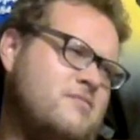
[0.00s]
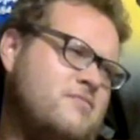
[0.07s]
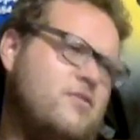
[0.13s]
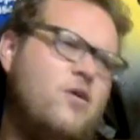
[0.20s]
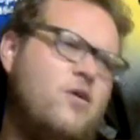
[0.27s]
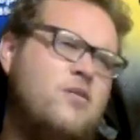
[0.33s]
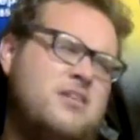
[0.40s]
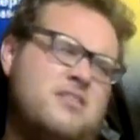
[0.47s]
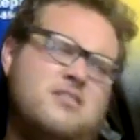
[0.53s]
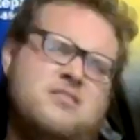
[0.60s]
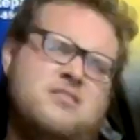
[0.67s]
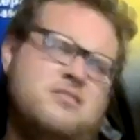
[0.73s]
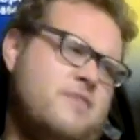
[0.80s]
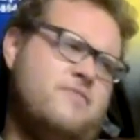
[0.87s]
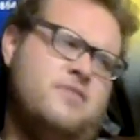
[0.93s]
Fall season
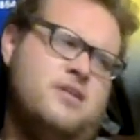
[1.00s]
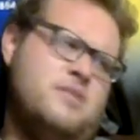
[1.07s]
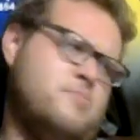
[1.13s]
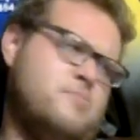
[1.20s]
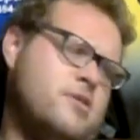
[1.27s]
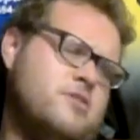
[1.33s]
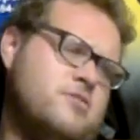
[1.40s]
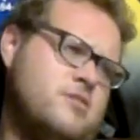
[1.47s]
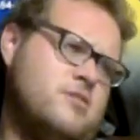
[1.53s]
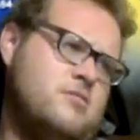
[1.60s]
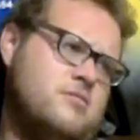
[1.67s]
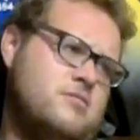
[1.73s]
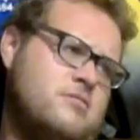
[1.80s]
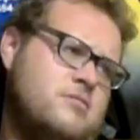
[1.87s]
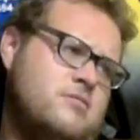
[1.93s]
is different than spring
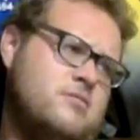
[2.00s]
season.